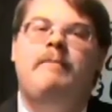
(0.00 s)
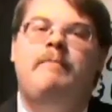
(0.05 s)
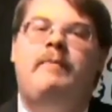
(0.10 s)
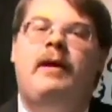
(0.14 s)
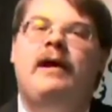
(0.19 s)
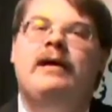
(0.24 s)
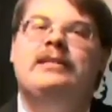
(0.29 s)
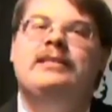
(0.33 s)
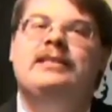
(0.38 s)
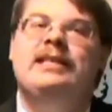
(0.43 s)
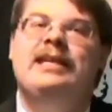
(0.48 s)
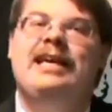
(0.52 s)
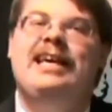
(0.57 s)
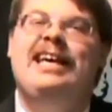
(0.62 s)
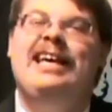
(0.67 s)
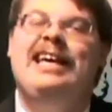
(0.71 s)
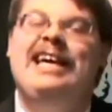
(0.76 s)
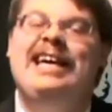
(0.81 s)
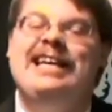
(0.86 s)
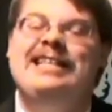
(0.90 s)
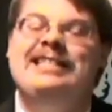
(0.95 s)
But
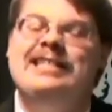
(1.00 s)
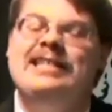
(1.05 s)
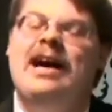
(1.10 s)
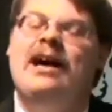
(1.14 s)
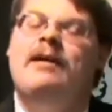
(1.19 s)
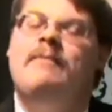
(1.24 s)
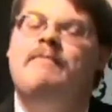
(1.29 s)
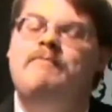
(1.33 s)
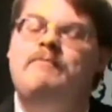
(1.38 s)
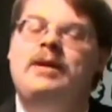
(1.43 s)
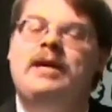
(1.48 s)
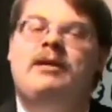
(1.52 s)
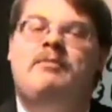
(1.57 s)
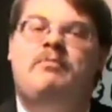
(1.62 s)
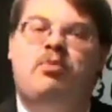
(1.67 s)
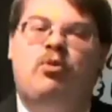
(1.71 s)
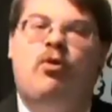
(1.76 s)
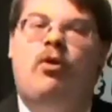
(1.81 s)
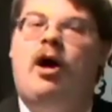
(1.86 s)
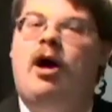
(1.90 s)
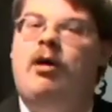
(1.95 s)
it's got a big
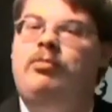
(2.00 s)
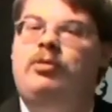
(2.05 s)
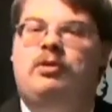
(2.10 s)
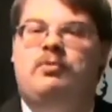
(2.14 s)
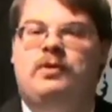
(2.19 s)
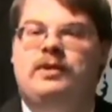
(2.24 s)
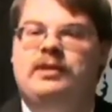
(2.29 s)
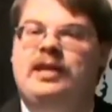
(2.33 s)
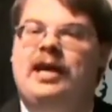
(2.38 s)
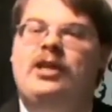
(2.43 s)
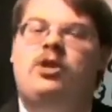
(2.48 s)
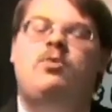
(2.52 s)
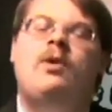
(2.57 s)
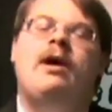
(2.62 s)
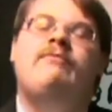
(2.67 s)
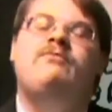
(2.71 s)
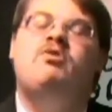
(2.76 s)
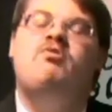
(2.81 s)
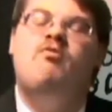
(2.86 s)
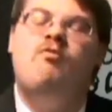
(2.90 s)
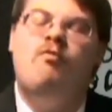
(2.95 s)
problem with that. You
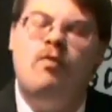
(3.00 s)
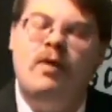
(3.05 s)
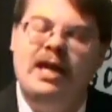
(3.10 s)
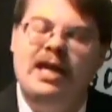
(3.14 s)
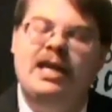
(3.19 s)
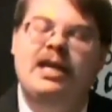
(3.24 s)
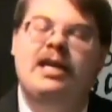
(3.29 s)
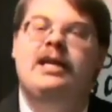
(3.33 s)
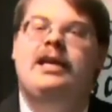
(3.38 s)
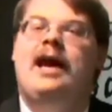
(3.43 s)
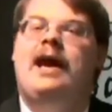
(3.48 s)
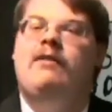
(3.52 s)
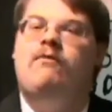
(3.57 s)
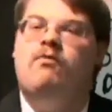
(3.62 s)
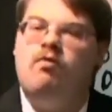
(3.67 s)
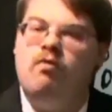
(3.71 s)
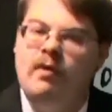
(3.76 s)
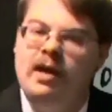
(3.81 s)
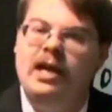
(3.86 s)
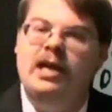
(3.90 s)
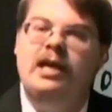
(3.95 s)
have to read and
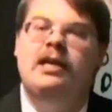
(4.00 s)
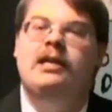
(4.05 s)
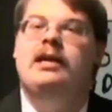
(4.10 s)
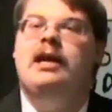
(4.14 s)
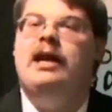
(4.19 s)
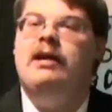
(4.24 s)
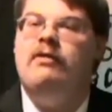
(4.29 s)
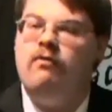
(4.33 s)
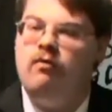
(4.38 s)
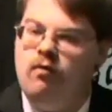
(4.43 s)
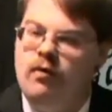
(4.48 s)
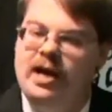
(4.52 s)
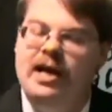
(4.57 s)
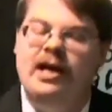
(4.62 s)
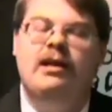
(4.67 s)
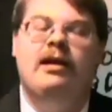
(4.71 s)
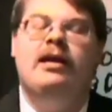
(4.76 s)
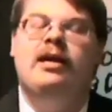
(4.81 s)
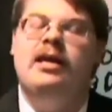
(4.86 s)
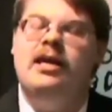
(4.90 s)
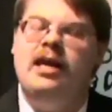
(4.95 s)
read and
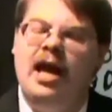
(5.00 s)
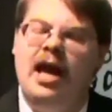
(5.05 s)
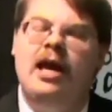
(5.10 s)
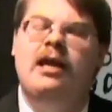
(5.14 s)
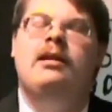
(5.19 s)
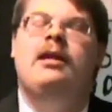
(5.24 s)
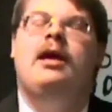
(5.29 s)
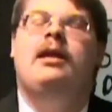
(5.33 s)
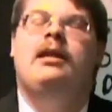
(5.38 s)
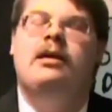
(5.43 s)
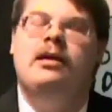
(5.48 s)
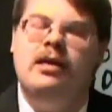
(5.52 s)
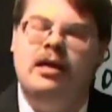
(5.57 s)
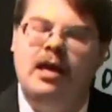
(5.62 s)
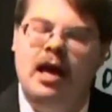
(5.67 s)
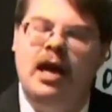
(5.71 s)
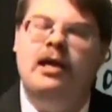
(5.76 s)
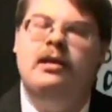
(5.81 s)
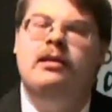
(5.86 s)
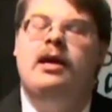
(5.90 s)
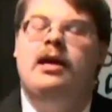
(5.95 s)
read again and
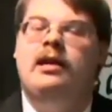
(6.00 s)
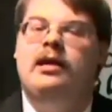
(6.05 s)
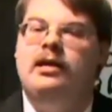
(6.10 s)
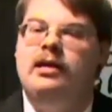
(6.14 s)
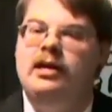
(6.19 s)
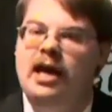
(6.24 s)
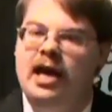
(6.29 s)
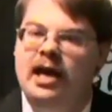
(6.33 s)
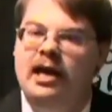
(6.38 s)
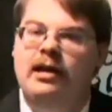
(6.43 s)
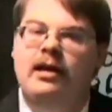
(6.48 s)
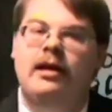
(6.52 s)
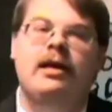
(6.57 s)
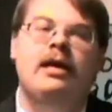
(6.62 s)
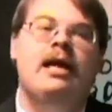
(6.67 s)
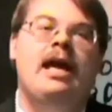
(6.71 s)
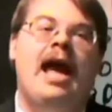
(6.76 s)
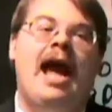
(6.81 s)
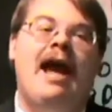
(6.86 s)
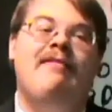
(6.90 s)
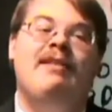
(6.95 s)
again and again,
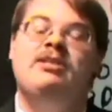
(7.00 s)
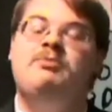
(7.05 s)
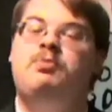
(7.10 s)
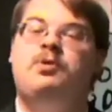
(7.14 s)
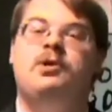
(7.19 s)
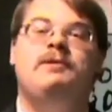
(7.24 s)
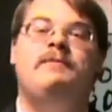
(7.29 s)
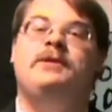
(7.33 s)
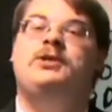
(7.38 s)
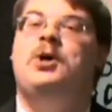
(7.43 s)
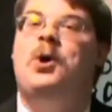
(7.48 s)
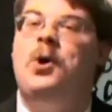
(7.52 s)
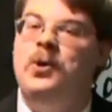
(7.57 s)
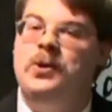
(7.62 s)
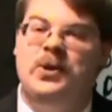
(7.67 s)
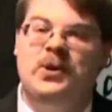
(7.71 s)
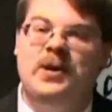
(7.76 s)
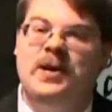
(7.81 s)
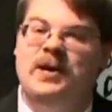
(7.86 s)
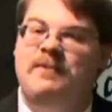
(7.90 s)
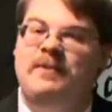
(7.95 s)
and that's pretty much all
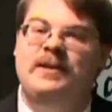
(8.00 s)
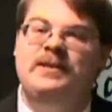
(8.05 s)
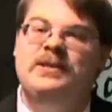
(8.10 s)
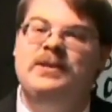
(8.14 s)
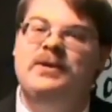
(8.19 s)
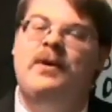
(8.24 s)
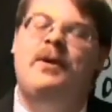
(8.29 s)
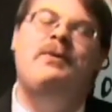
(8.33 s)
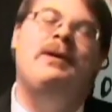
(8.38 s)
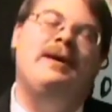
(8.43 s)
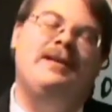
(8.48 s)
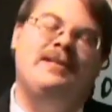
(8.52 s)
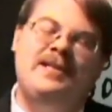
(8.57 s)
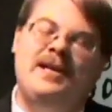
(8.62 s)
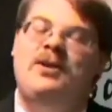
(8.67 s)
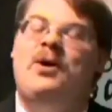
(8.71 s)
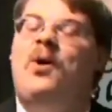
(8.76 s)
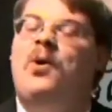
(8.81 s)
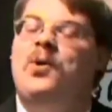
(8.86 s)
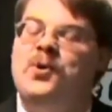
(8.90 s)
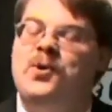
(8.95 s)
you're going to be doing. Okay, it's
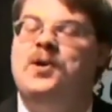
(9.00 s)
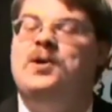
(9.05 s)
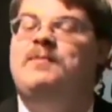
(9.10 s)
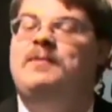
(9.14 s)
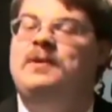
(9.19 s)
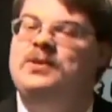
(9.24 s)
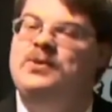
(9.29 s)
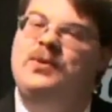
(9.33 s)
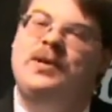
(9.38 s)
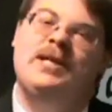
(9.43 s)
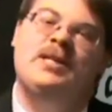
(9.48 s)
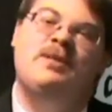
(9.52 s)
not all you're going to be doing.